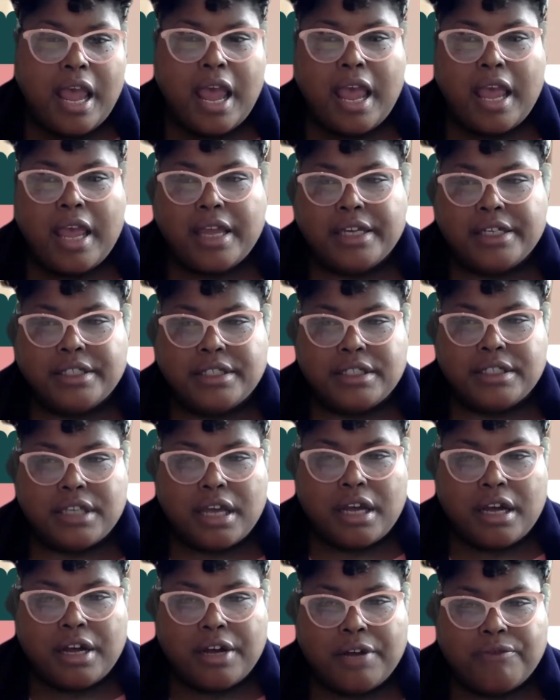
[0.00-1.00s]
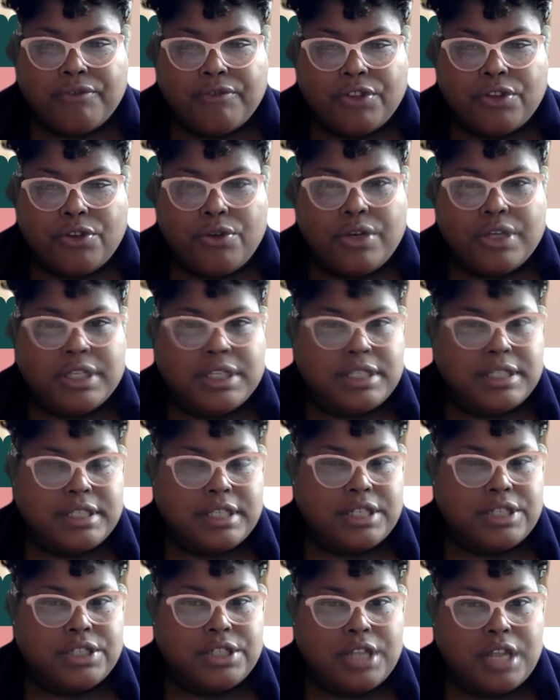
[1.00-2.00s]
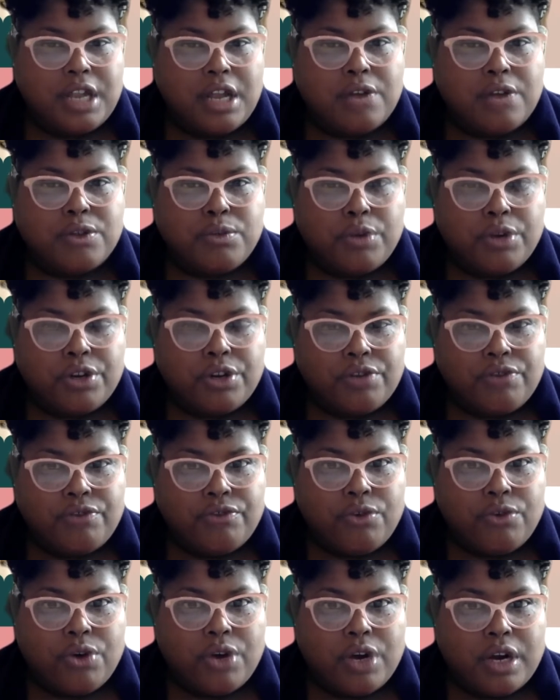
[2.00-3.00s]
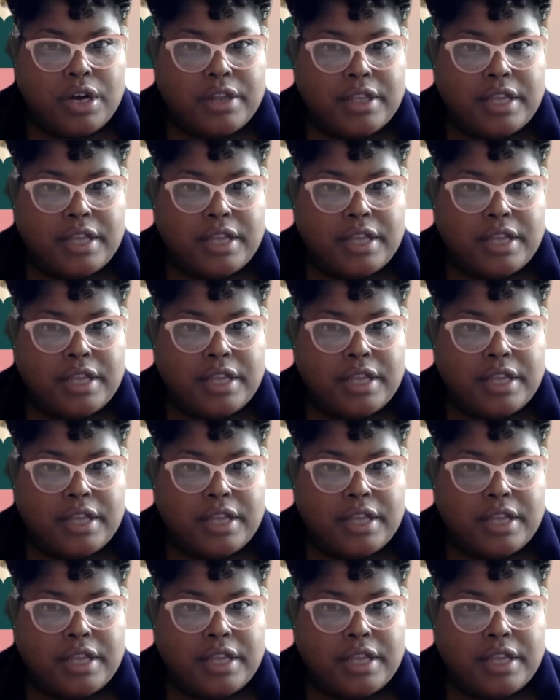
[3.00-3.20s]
And for the organization that I was working for,